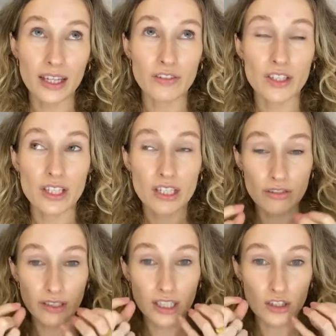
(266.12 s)
if your
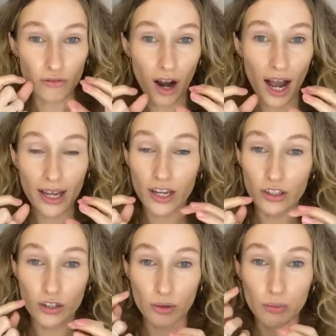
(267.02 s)
skin's really dry
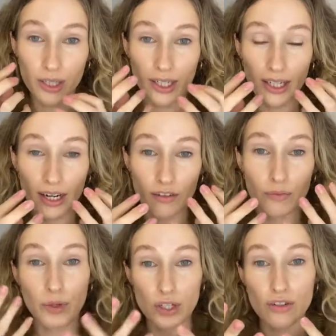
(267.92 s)
and you're not putting
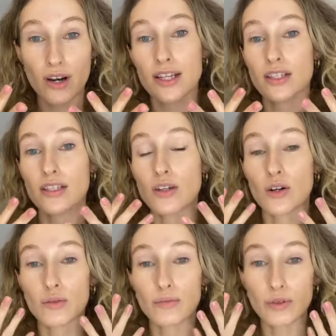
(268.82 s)
enough moisturizers
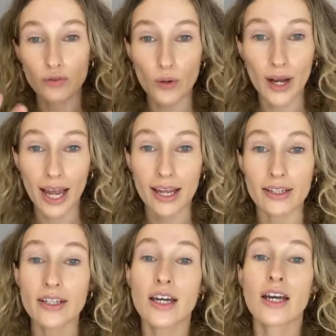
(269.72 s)
on
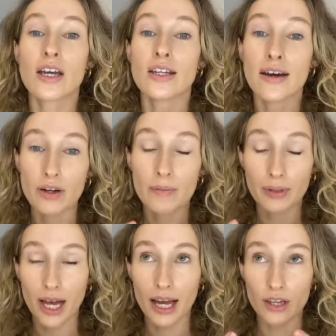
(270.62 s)
beforehand, never
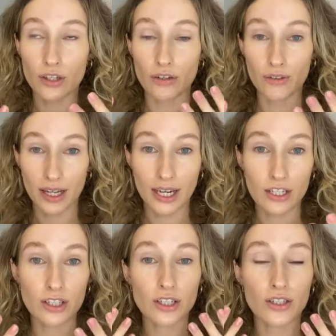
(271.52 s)
apply your
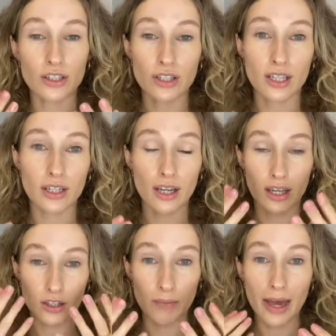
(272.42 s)
foundation
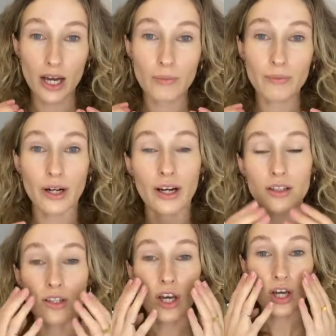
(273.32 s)
and your makeup
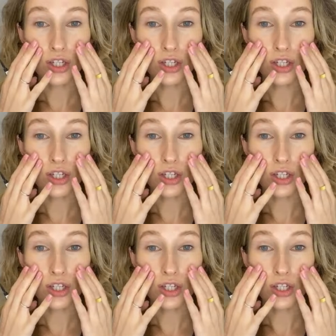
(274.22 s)
products